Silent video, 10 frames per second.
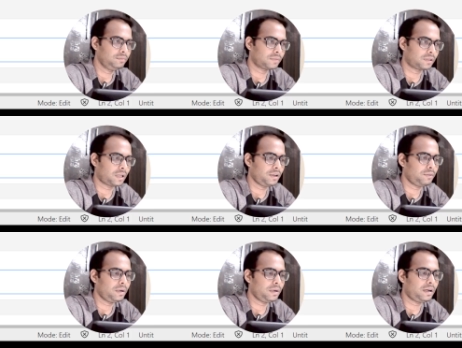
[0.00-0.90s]
Now
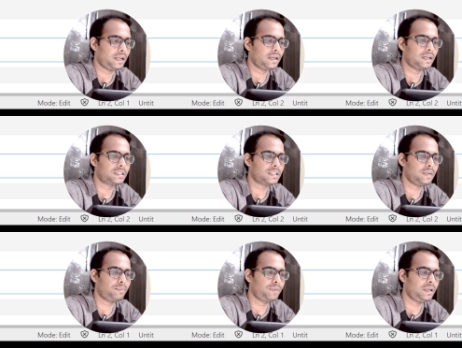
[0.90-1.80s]
if I take, let's
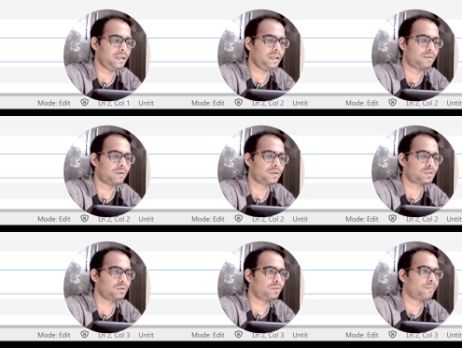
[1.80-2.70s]
say, b equals
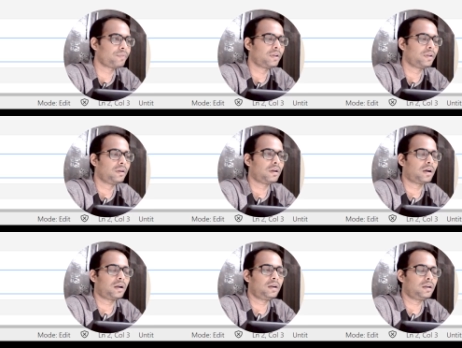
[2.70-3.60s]
to,
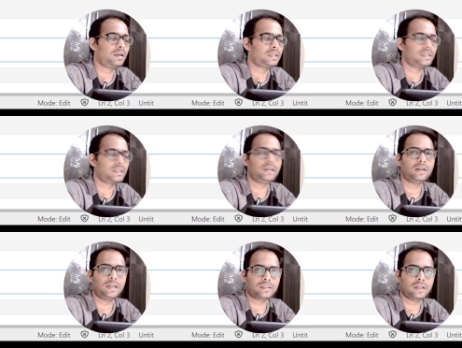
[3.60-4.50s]
and let's say
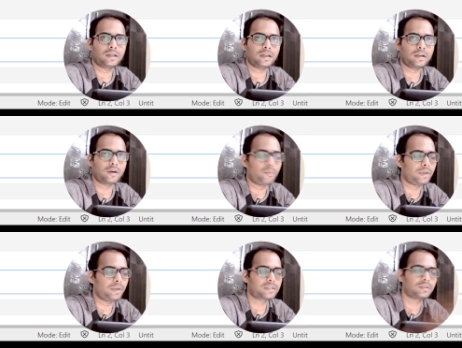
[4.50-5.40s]
okay,
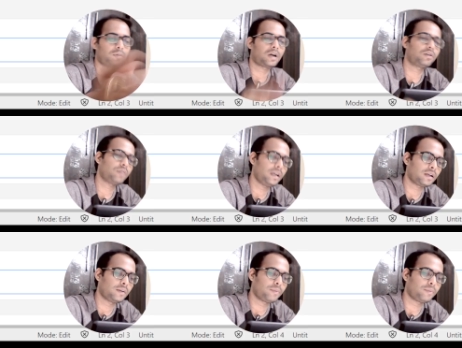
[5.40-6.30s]
complex number. How to write
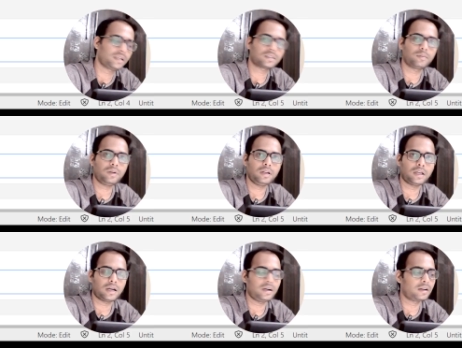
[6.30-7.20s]
a complex number?
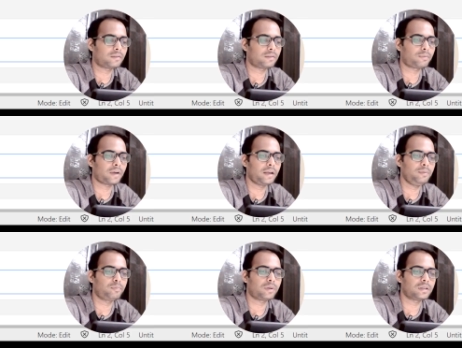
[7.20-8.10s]
I'll write
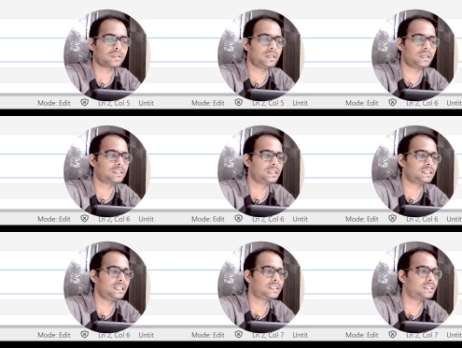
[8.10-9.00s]
5 plus, let's say,
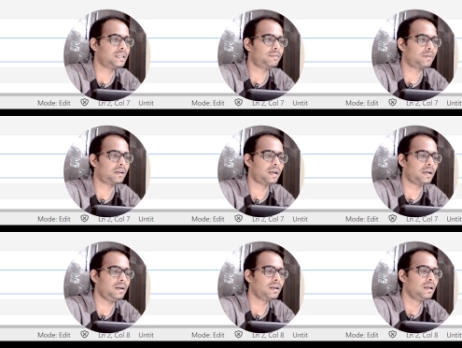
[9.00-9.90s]
6j. If I
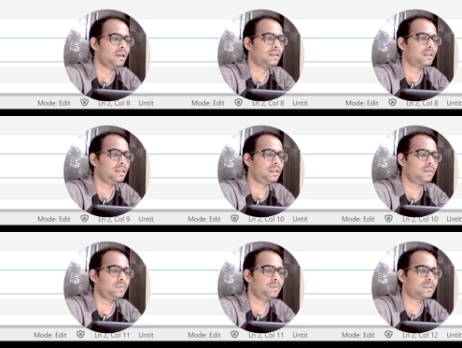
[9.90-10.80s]
write, then
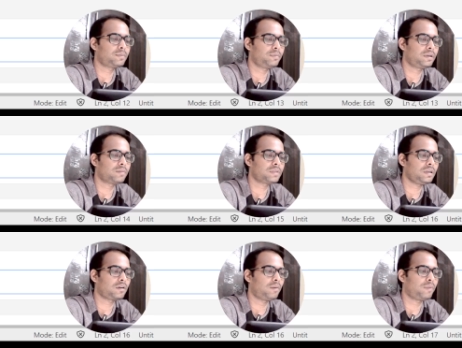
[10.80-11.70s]
this becomes
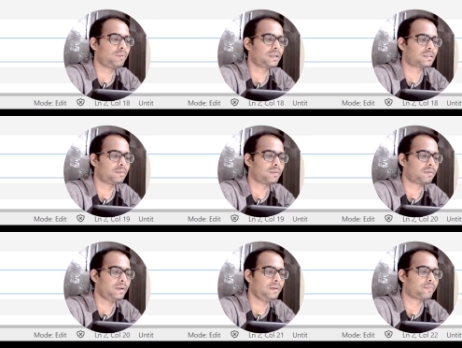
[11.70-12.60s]
a complex number.
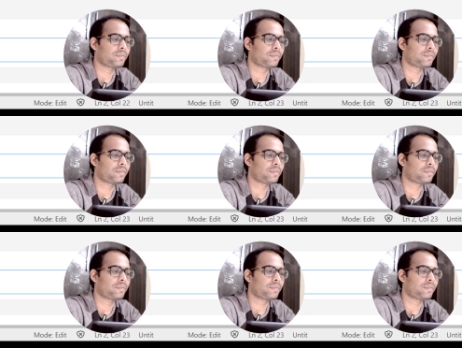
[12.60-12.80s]
Fine.